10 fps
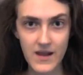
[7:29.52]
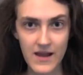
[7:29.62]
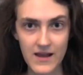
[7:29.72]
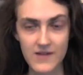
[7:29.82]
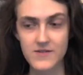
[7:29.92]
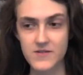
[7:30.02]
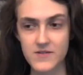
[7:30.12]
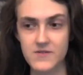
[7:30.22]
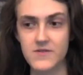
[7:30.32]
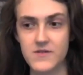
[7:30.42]

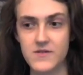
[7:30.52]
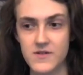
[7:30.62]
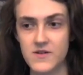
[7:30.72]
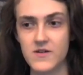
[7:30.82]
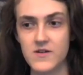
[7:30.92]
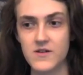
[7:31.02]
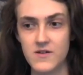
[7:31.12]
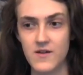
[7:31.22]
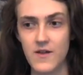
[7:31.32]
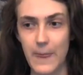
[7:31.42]
And
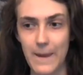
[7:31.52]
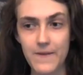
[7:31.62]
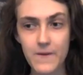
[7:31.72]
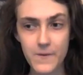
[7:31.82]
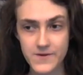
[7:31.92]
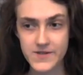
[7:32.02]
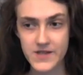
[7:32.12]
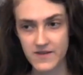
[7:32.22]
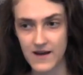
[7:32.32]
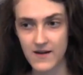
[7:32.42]
I think we're
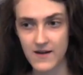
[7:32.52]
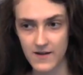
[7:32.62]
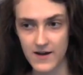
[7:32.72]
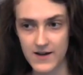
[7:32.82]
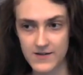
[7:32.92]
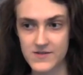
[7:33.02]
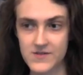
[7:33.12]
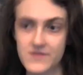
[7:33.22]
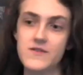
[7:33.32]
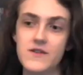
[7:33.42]
seeing that a lot.
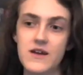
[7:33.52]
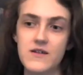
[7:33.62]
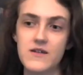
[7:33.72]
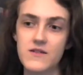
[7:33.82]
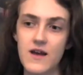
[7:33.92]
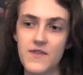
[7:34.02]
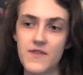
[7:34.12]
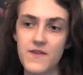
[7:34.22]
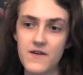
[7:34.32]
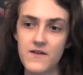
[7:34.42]
And I
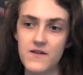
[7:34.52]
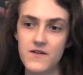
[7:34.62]
think